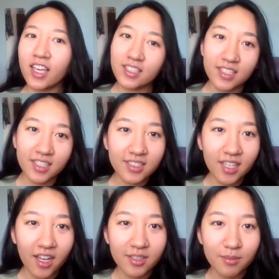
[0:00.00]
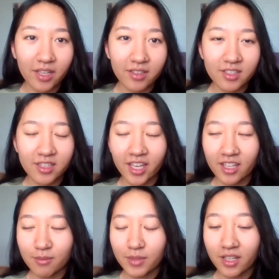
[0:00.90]
I guess it is tied to the
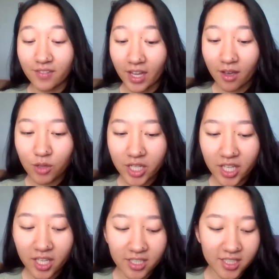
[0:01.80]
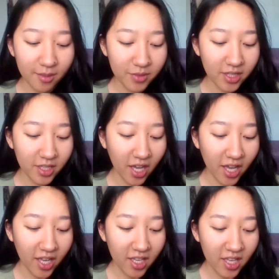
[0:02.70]
element of networking, and it's something that
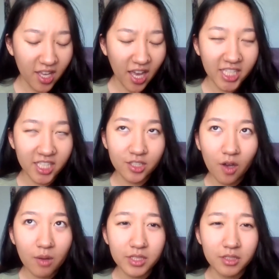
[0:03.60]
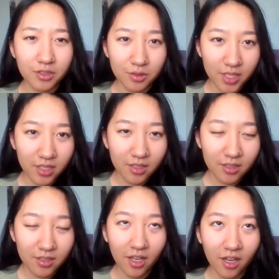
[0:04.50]
I didn't know I was doing.
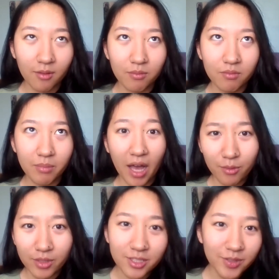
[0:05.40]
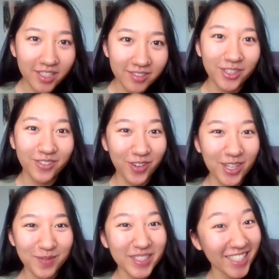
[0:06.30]
But I was doing it during
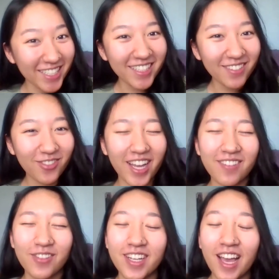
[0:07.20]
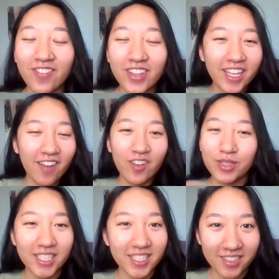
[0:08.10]
freshman year, right? When I feel like
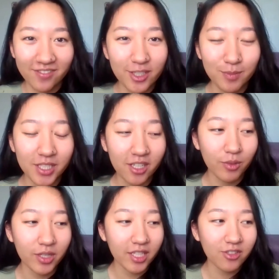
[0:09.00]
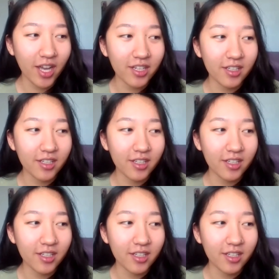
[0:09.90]
everyone does it in freshman year, where they